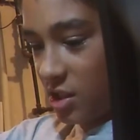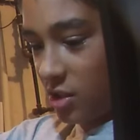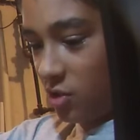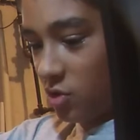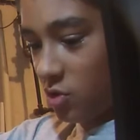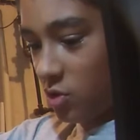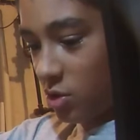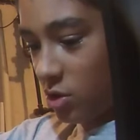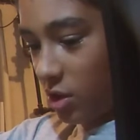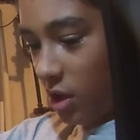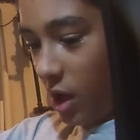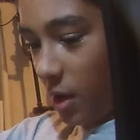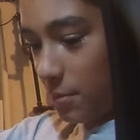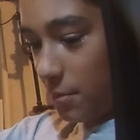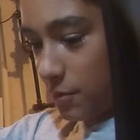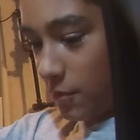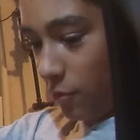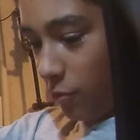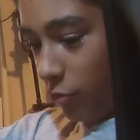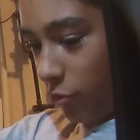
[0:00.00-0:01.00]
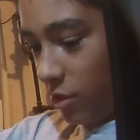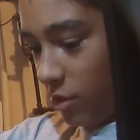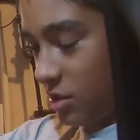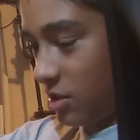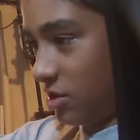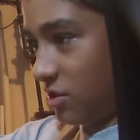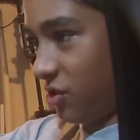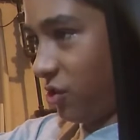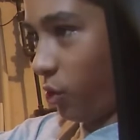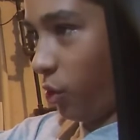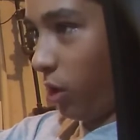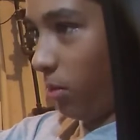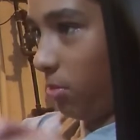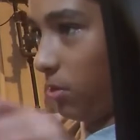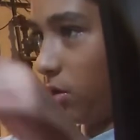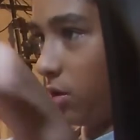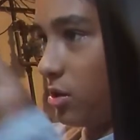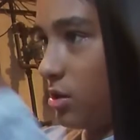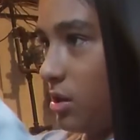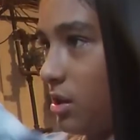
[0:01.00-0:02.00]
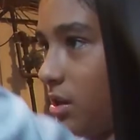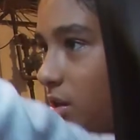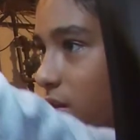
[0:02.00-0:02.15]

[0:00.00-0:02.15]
huge globs of grease is normal,